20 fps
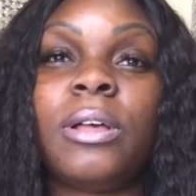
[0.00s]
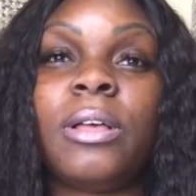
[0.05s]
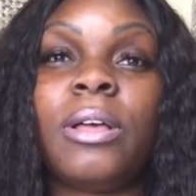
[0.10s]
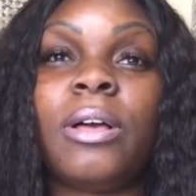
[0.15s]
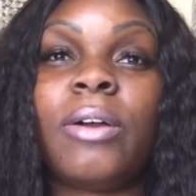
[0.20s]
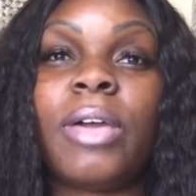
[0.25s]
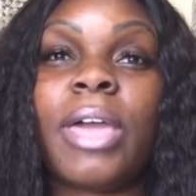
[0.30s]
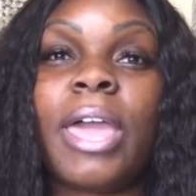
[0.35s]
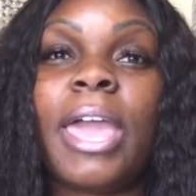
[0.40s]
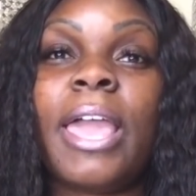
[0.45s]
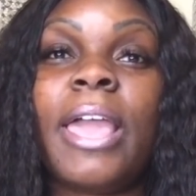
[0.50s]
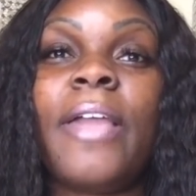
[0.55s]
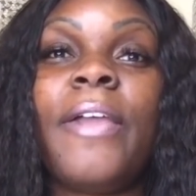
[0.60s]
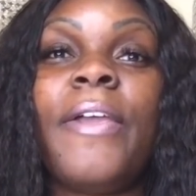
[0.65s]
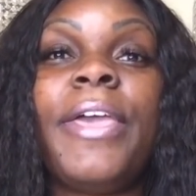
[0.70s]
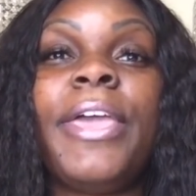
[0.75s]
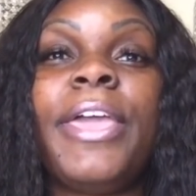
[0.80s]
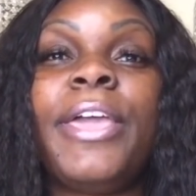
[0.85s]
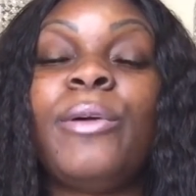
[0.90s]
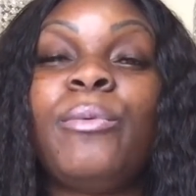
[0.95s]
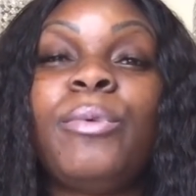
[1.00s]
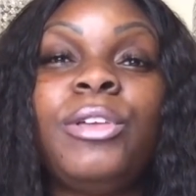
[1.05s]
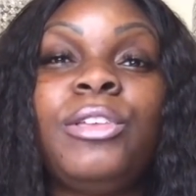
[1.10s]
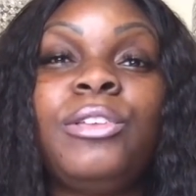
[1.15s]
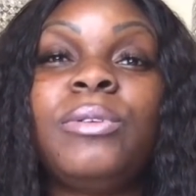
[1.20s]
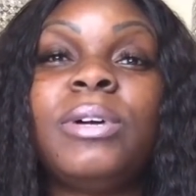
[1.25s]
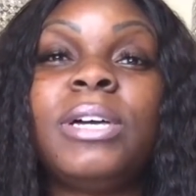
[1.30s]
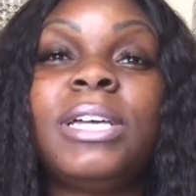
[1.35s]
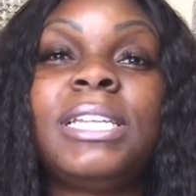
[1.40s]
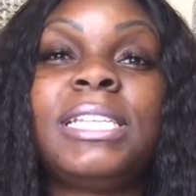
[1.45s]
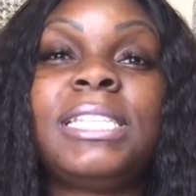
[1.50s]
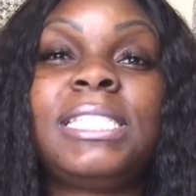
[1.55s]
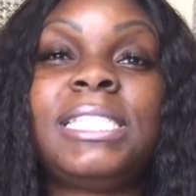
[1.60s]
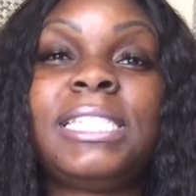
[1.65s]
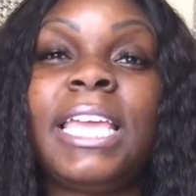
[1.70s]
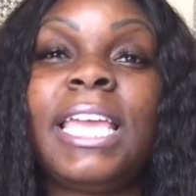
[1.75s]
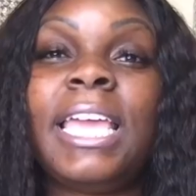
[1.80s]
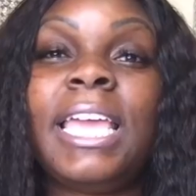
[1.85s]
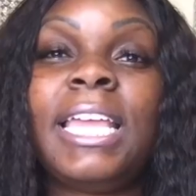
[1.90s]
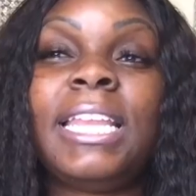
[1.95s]
Okay? And when you
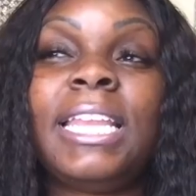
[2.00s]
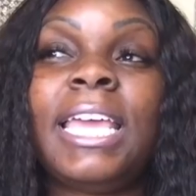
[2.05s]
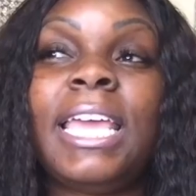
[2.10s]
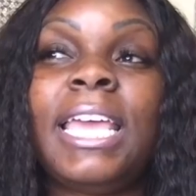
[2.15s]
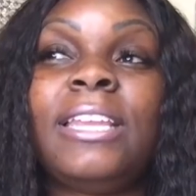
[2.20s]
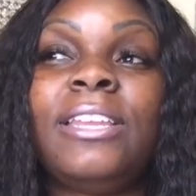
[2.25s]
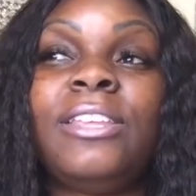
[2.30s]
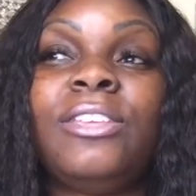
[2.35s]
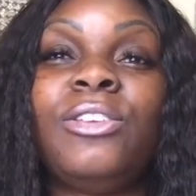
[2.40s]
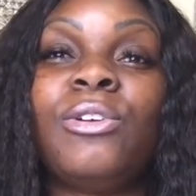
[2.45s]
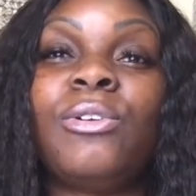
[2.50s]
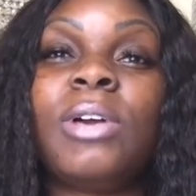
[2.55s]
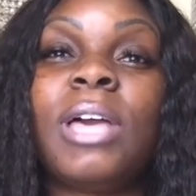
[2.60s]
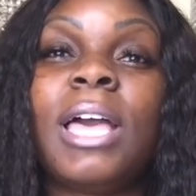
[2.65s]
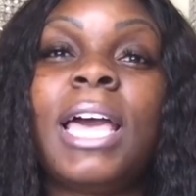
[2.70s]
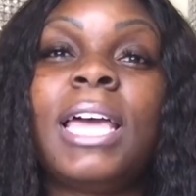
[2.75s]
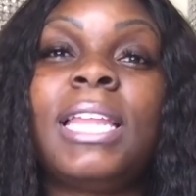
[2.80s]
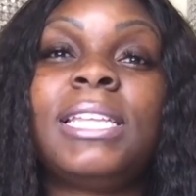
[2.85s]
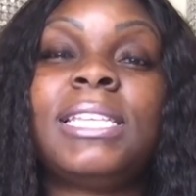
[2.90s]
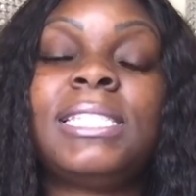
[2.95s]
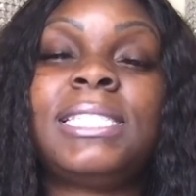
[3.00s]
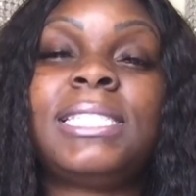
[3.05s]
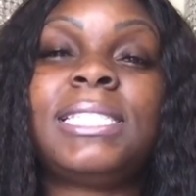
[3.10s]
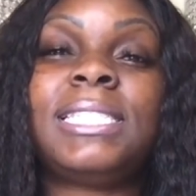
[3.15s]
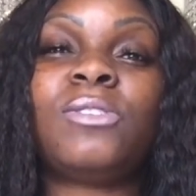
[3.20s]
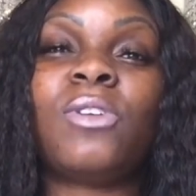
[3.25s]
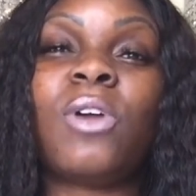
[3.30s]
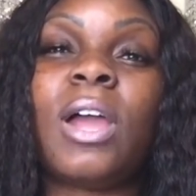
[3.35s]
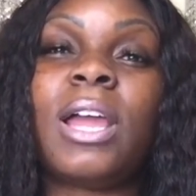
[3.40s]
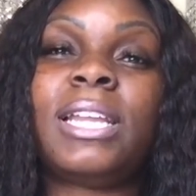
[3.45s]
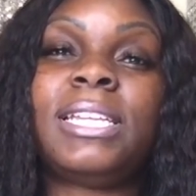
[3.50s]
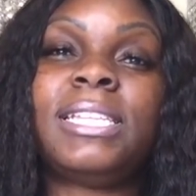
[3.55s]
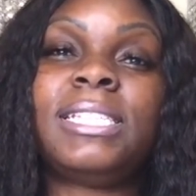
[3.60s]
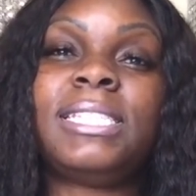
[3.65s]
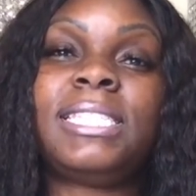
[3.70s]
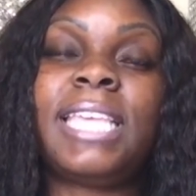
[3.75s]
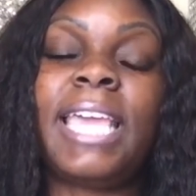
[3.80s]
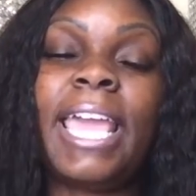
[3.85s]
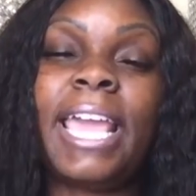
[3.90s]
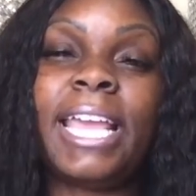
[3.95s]
understand that, then you'll kind of start
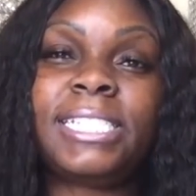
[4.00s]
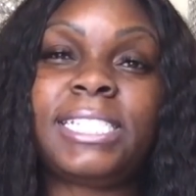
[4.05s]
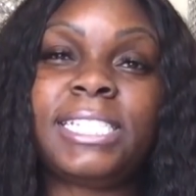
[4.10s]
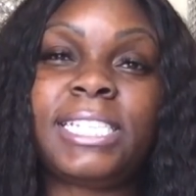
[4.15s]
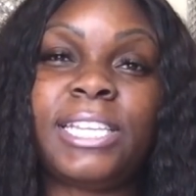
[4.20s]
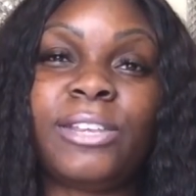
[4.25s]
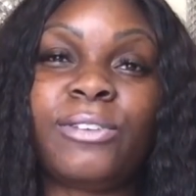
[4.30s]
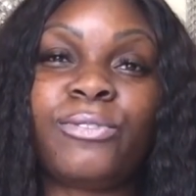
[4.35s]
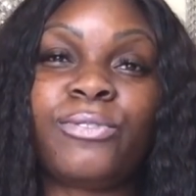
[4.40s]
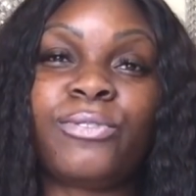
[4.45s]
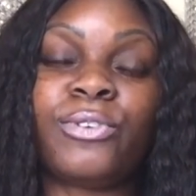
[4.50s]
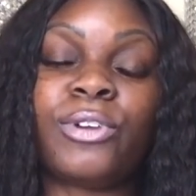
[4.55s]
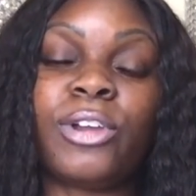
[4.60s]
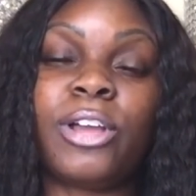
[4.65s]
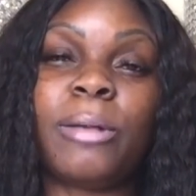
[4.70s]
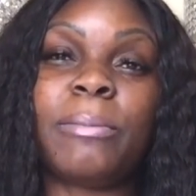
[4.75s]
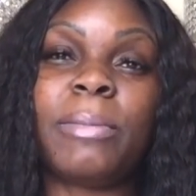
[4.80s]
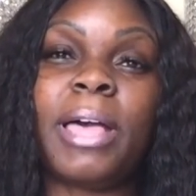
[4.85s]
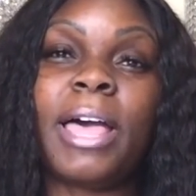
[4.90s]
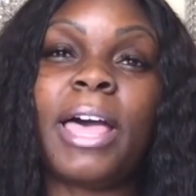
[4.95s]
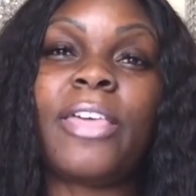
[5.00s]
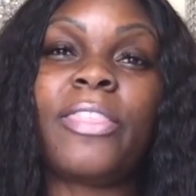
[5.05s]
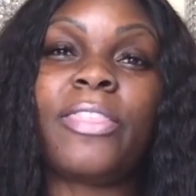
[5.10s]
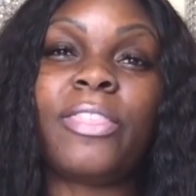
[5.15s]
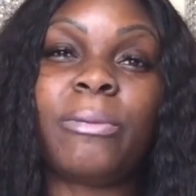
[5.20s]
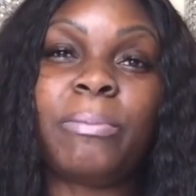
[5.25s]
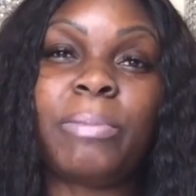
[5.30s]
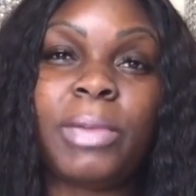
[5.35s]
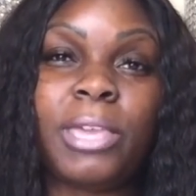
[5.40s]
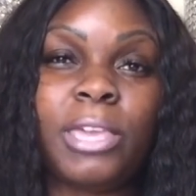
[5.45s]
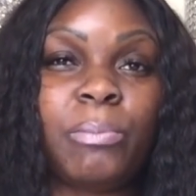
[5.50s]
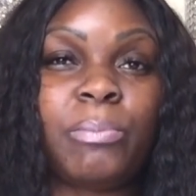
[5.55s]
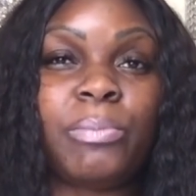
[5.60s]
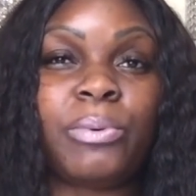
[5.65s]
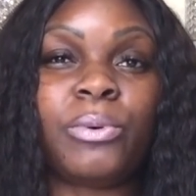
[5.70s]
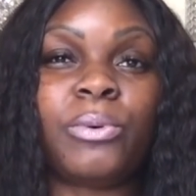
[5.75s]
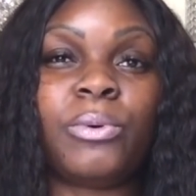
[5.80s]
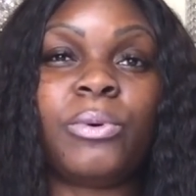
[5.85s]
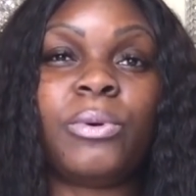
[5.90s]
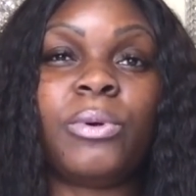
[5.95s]
detaching from other
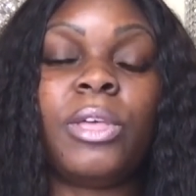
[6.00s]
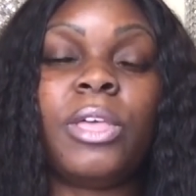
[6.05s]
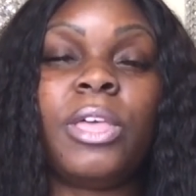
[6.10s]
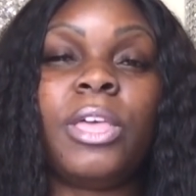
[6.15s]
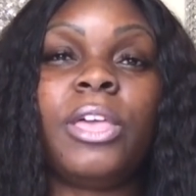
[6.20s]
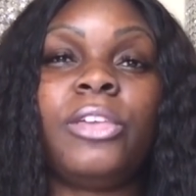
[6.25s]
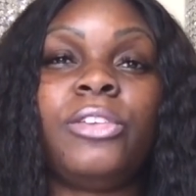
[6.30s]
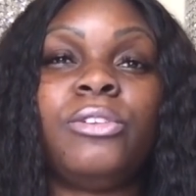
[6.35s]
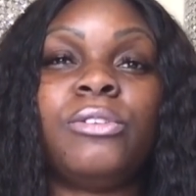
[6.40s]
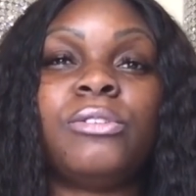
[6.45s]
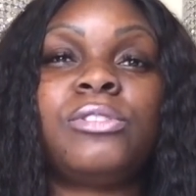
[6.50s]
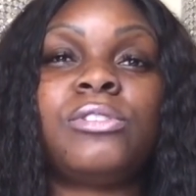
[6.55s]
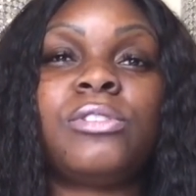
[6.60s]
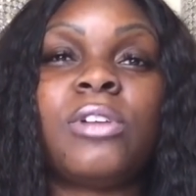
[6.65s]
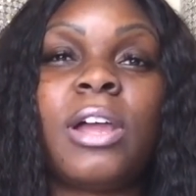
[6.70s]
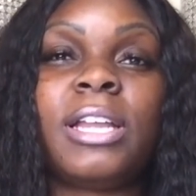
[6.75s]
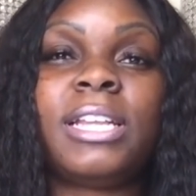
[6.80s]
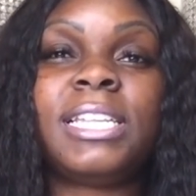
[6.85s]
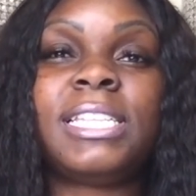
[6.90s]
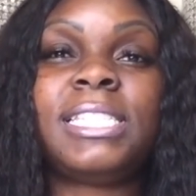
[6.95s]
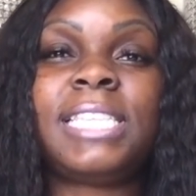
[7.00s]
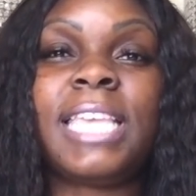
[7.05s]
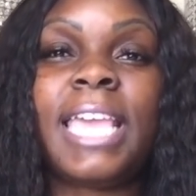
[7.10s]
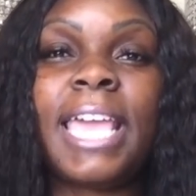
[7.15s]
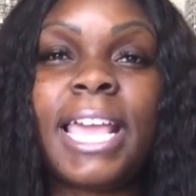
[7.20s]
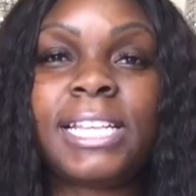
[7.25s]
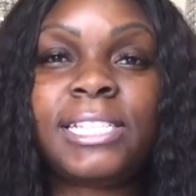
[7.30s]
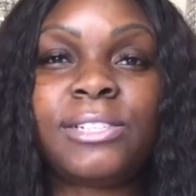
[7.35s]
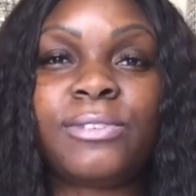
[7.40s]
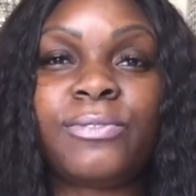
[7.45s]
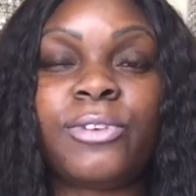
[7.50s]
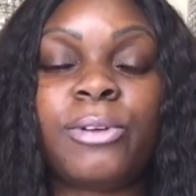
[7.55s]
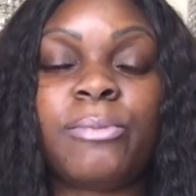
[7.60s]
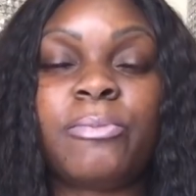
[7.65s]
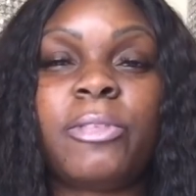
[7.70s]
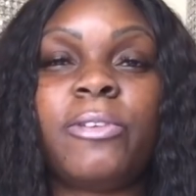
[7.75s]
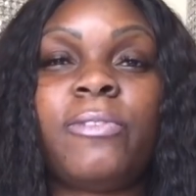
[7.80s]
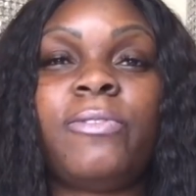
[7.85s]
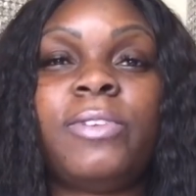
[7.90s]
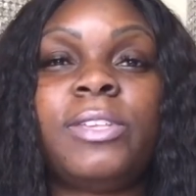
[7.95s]
people. You'll start detaching from
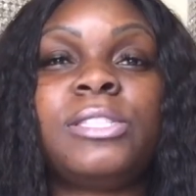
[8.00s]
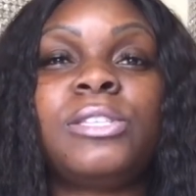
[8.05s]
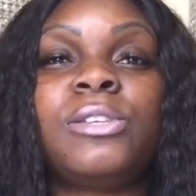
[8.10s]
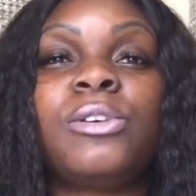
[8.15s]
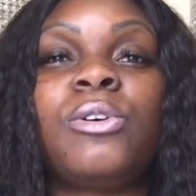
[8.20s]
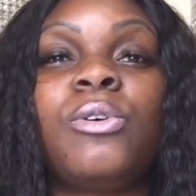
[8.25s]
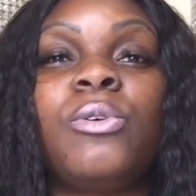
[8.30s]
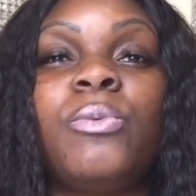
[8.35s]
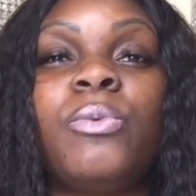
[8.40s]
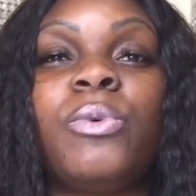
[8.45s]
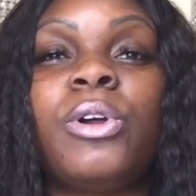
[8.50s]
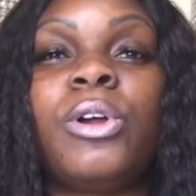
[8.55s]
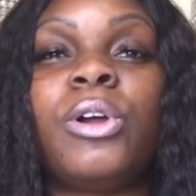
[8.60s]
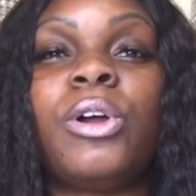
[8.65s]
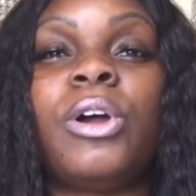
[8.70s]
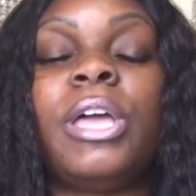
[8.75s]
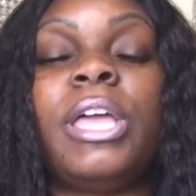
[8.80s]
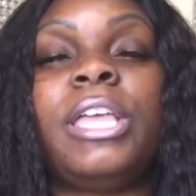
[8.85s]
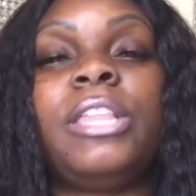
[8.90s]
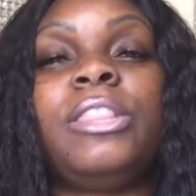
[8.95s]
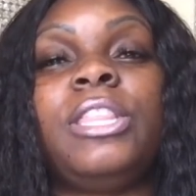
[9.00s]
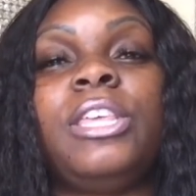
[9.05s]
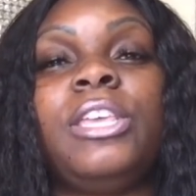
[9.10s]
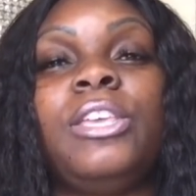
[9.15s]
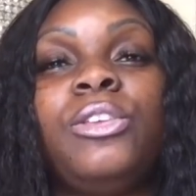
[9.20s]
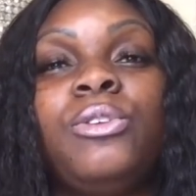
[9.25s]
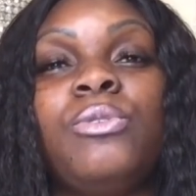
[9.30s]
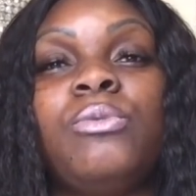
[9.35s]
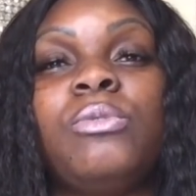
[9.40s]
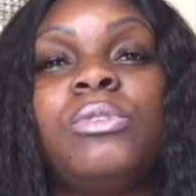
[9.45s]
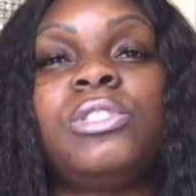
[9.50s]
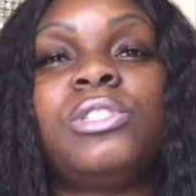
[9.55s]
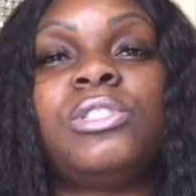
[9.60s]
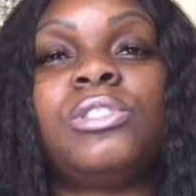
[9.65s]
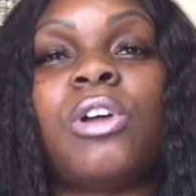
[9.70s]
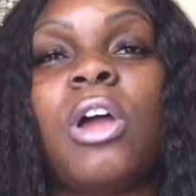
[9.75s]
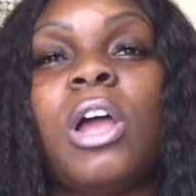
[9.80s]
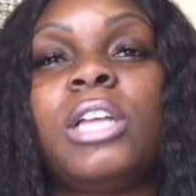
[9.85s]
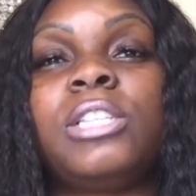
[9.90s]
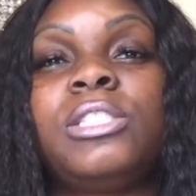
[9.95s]
the physical world, and then you will
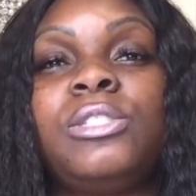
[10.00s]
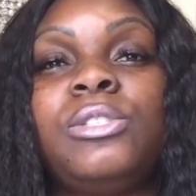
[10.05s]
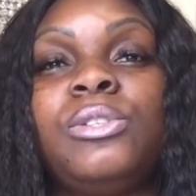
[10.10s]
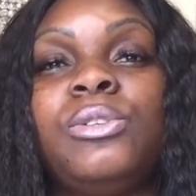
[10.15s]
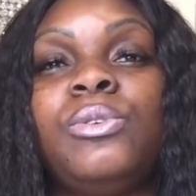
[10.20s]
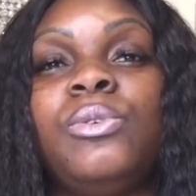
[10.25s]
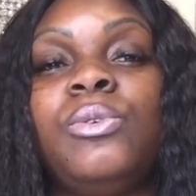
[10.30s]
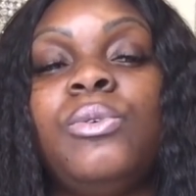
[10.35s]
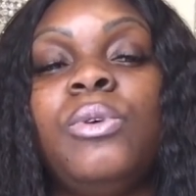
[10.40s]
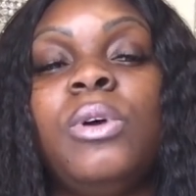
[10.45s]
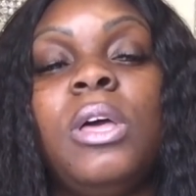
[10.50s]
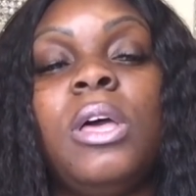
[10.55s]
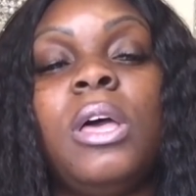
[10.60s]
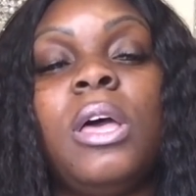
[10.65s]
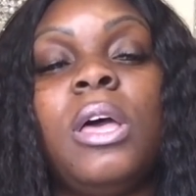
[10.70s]
start to